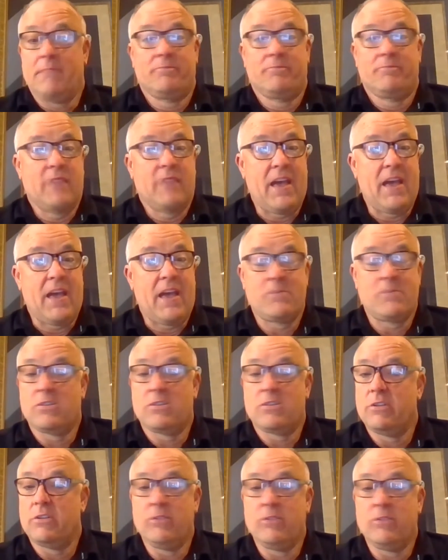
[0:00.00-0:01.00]

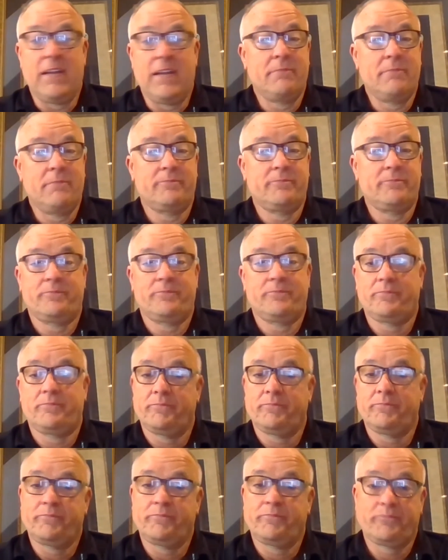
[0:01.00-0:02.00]
Absolutely.
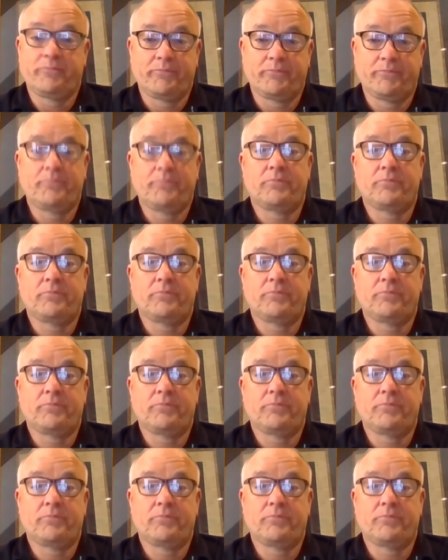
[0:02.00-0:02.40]
And I think that